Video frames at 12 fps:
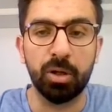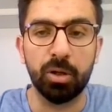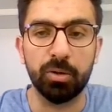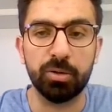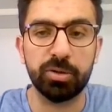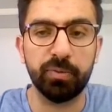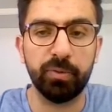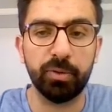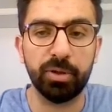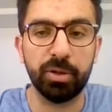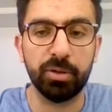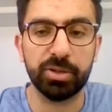Also for
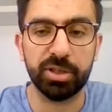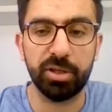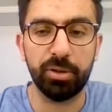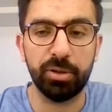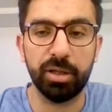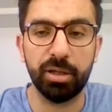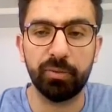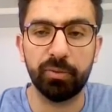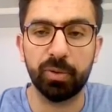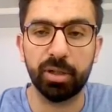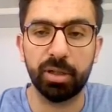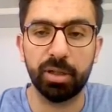the logs area, if
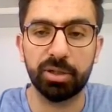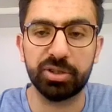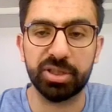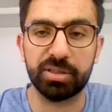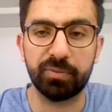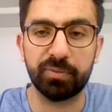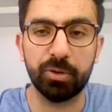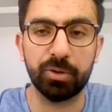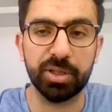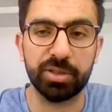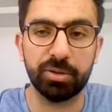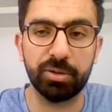you want to just
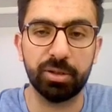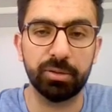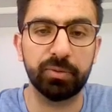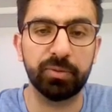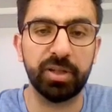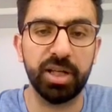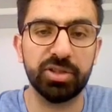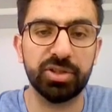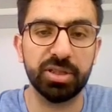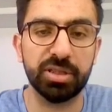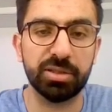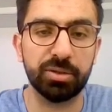focus on the
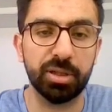notifications,